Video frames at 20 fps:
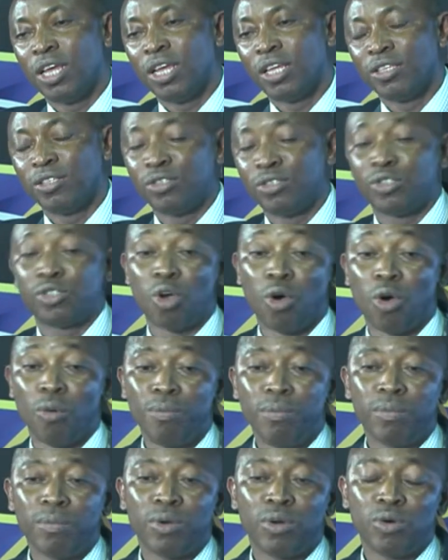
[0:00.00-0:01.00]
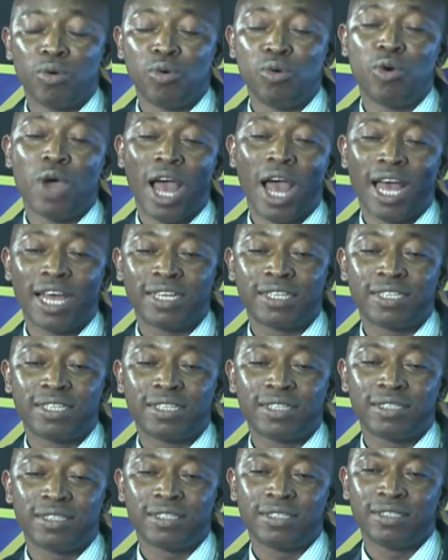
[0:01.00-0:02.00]
some who had
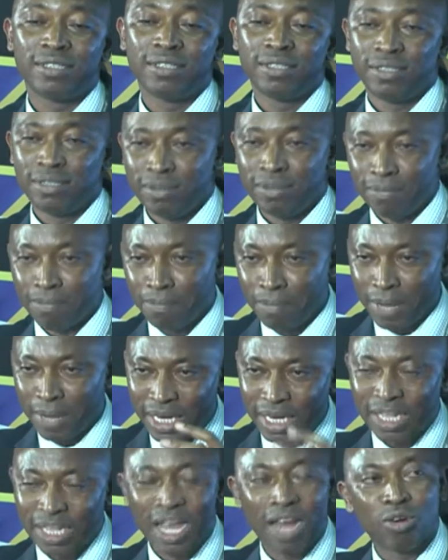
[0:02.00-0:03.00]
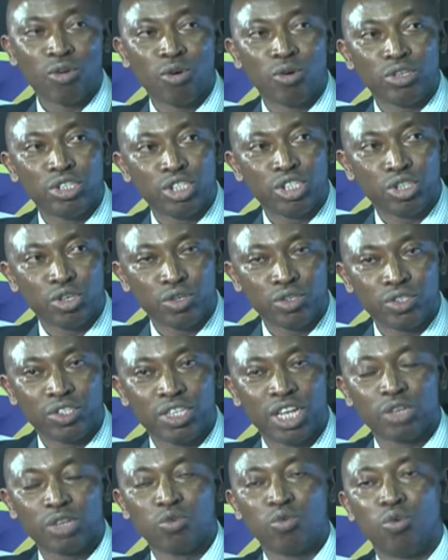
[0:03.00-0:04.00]
medical conditions
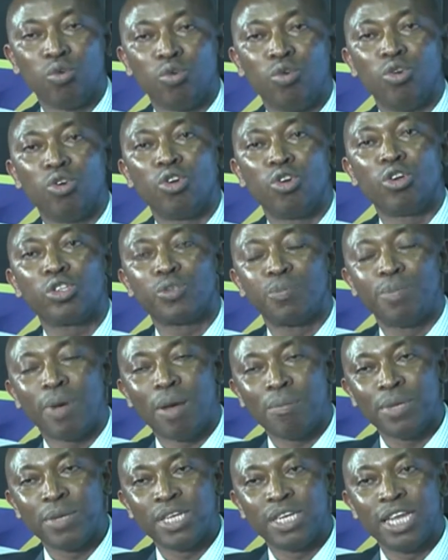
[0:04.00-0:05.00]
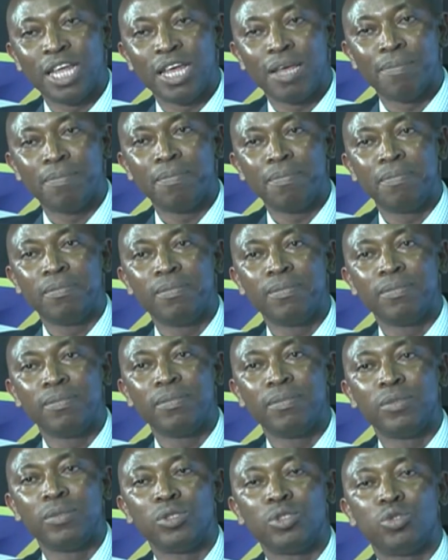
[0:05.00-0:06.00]
that could not permit them
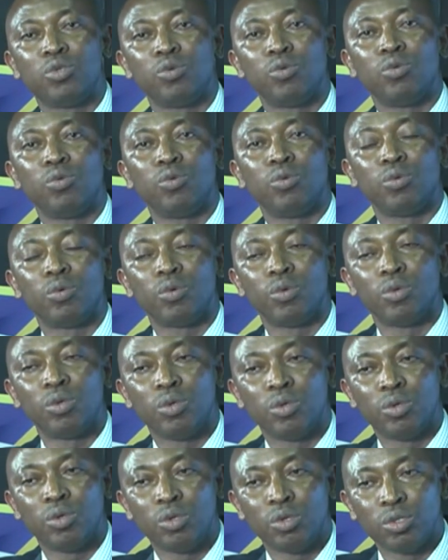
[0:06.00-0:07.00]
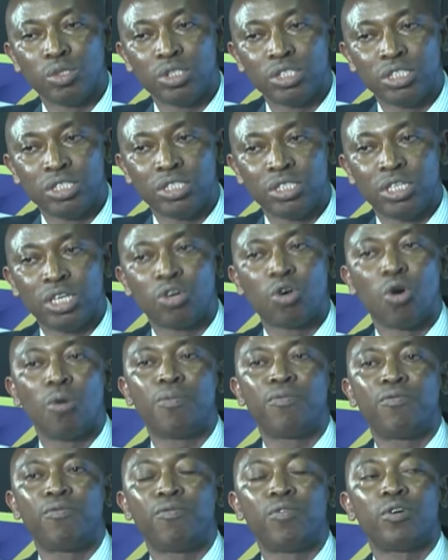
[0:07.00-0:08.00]
to take up
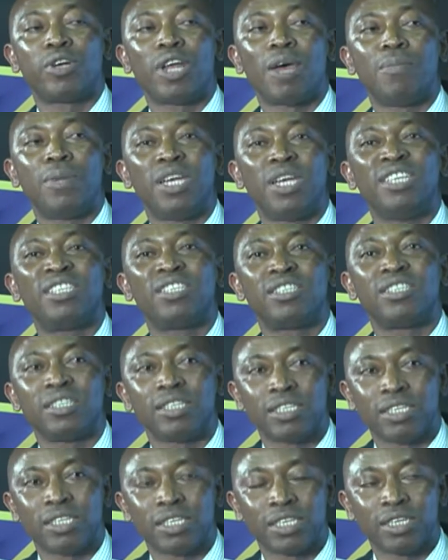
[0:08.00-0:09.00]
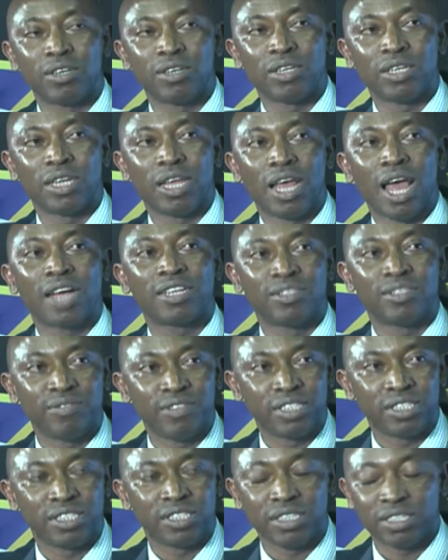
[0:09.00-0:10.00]
further military
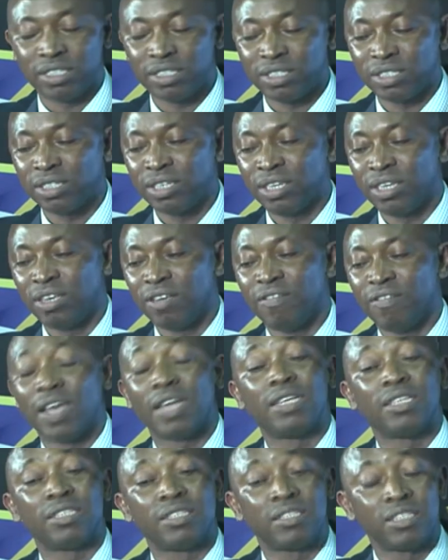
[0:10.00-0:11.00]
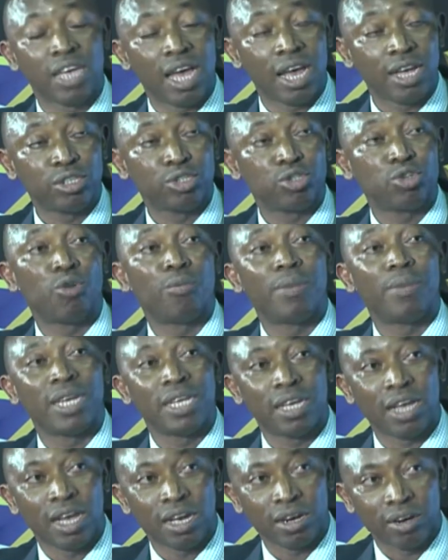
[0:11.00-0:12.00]
activities were discharged on
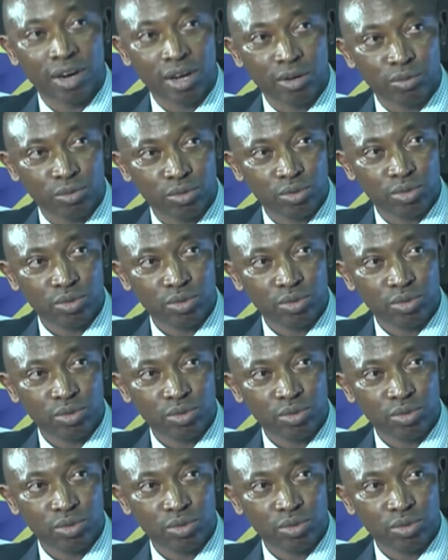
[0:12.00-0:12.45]
medical grounds.